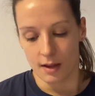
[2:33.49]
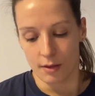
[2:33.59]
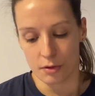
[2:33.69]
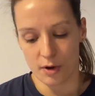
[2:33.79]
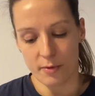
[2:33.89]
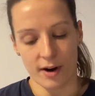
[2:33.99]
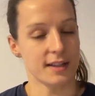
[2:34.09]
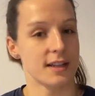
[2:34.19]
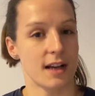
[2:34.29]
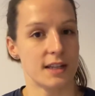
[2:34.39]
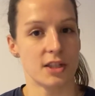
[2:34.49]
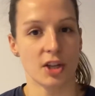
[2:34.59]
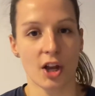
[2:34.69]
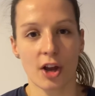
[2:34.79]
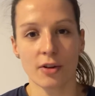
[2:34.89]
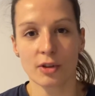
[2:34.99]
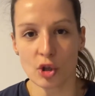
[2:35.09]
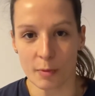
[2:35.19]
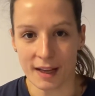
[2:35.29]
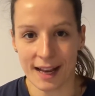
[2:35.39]
3 more exercises to go. You'll
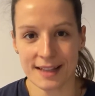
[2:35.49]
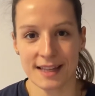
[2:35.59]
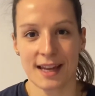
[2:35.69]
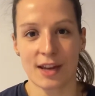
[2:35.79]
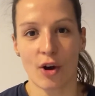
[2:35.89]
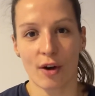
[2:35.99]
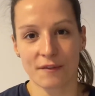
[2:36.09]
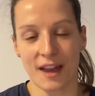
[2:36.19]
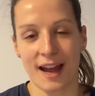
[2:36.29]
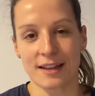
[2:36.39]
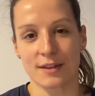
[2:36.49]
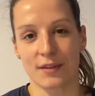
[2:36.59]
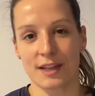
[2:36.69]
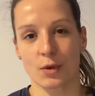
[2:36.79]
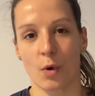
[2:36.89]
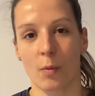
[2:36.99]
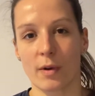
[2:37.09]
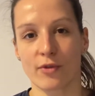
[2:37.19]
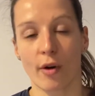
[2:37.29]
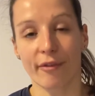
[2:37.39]
be glad to hear you're off your hands for this one.
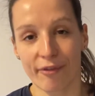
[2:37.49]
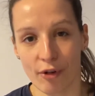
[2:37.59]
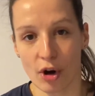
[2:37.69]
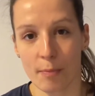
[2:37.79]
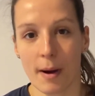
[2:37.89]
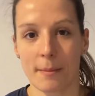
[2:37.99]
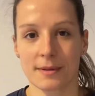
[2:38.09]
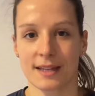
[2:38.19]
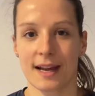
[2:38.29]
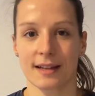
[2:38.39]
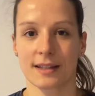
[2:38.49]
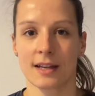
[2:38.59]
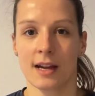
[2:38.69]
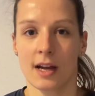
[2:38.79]
We've got frog pumps next.